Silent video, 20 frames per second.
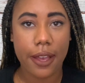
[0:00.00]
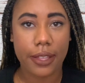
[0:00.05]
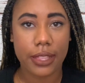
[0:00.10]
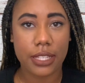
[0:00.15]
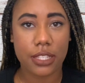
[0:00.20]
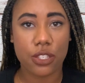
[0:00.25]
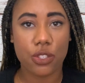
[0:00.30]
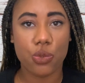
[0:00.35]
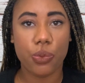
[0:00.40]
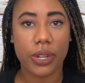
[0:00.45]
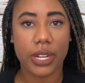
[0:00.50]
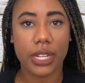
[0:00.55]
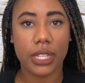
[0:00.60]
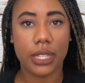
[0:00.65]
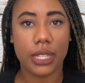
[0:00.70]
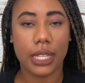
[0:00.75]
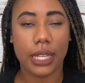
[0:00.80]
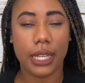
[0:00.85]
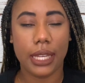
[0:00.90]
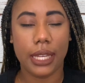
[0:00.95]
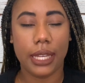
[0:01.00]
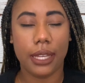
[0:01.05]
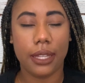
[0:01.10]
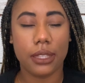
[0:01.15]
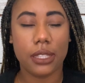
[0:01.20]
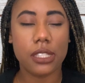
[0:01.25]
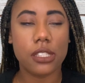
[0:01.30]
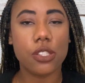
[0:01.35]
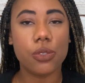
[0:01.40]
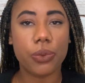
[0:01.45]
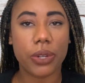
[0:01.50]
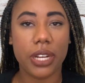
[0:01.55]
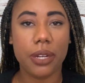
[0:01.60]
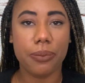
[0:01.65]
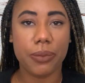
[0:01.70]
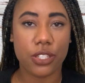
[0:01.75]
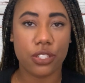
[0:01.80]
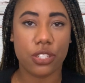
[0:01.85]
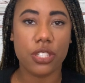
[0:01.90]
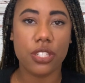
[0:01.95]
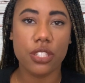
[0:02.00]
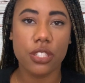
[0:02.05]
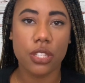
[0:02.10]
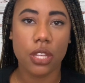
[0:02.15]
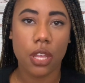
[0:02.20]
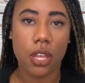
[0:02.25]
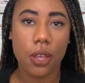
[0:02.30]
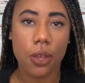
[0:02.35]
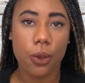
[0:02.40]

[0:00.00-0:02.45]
this is where admissions